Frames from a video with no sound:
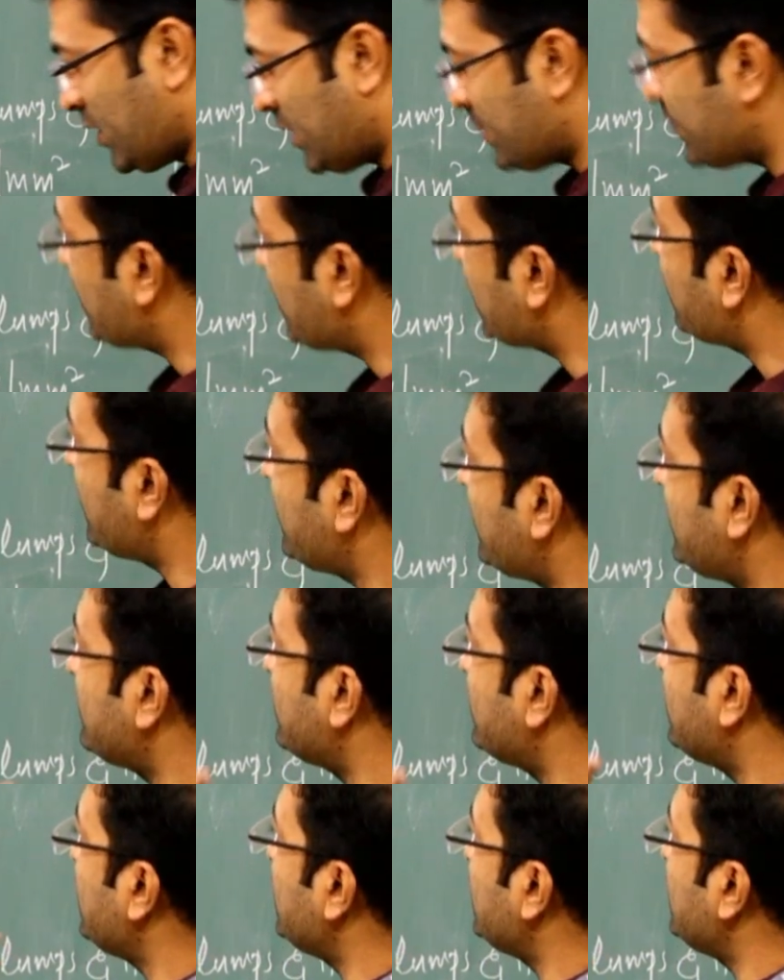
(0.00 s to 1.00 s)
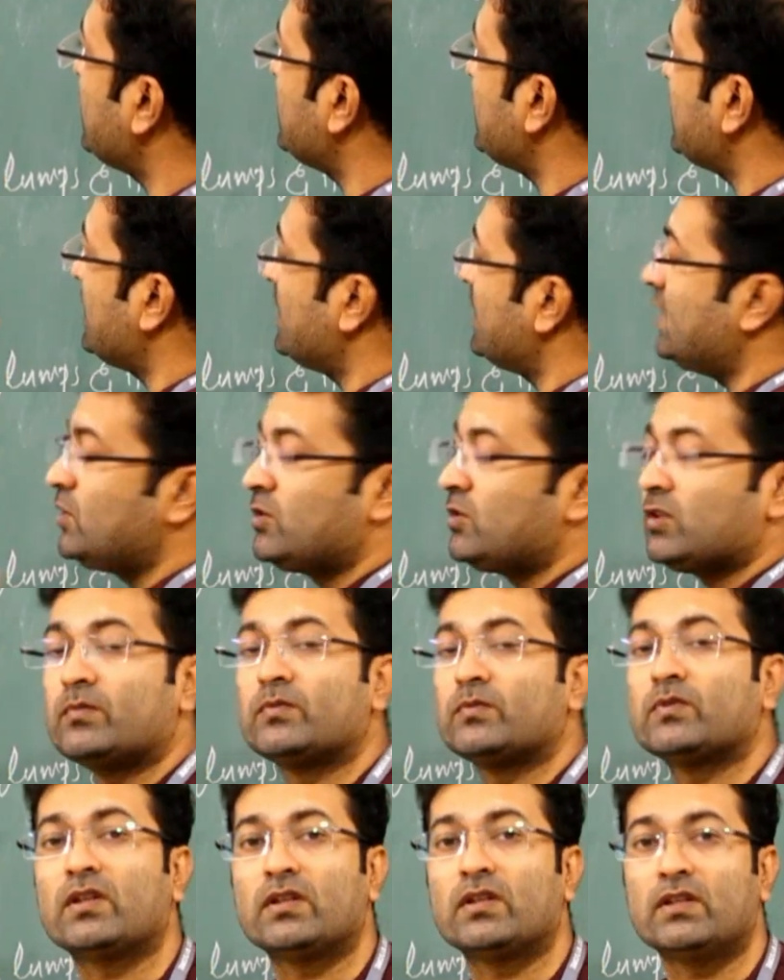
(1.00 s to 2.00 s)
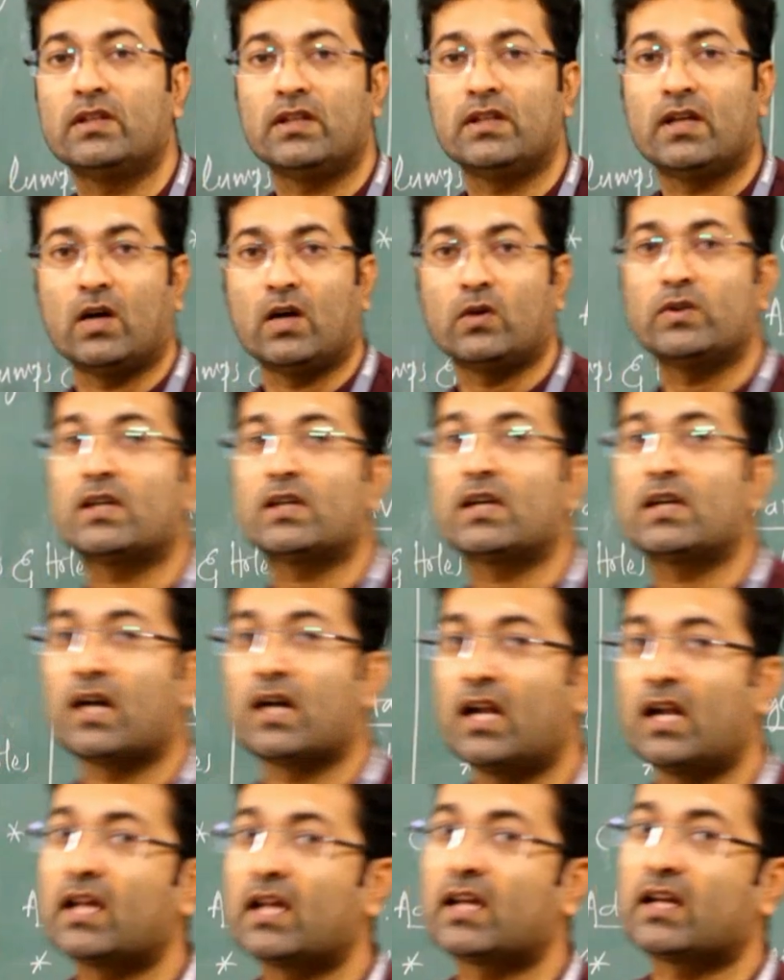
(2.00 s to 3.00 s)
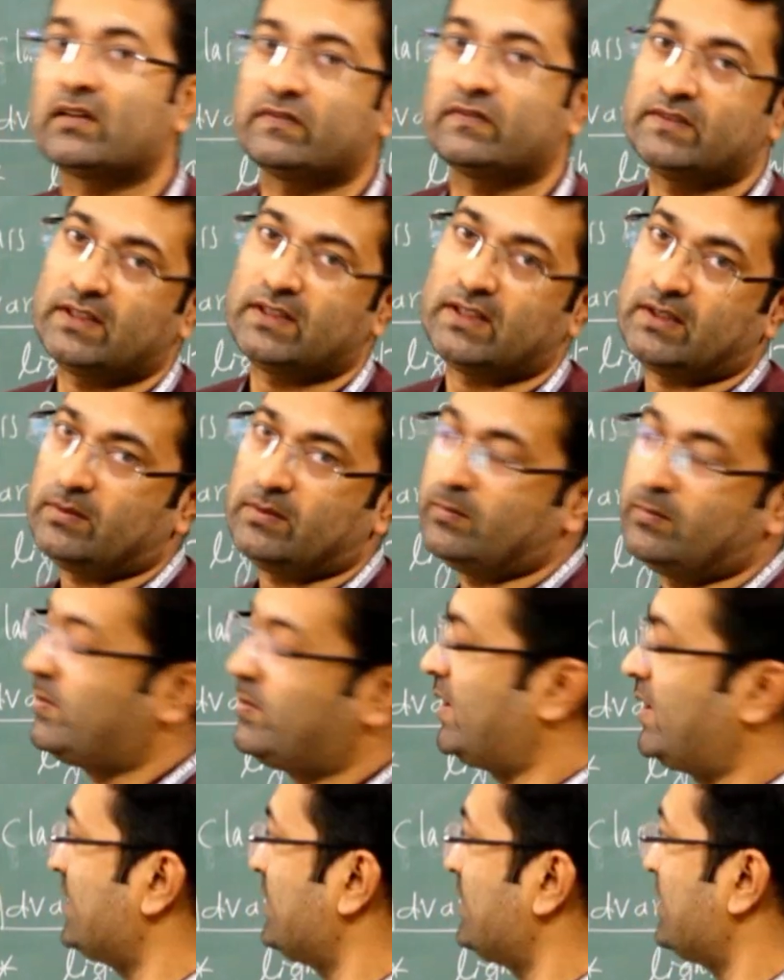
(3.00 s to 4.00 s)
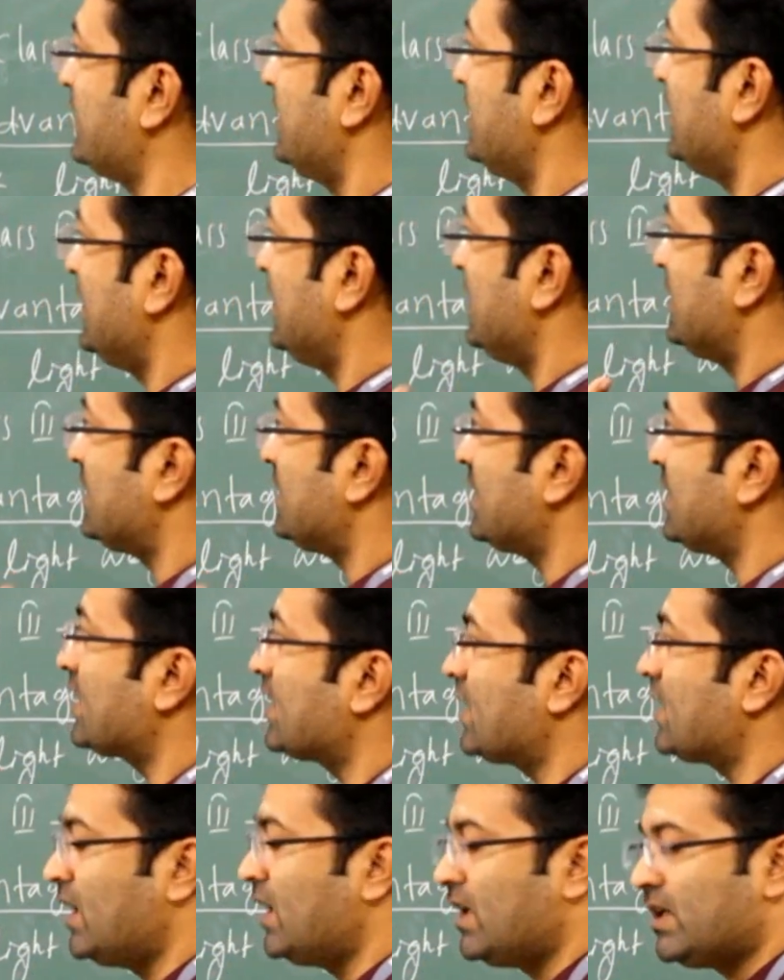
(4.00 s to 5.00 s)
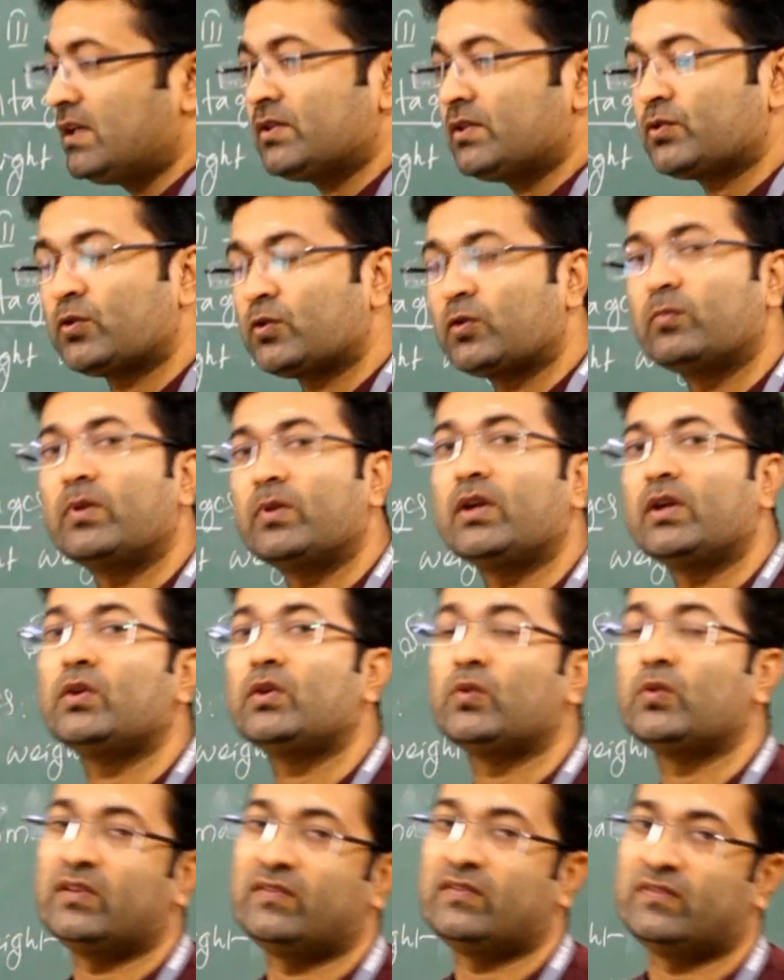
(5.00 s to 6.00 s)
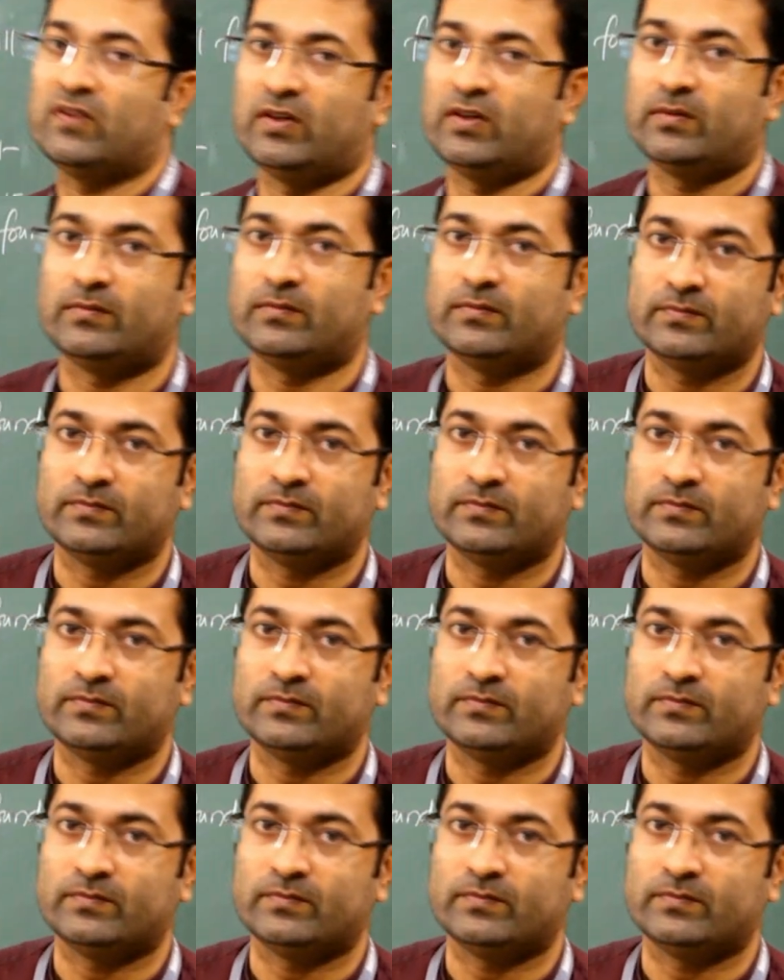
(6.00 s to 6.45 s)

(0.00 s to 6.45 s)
observe is we need to observe how the color of the bricks. The color should be uniform,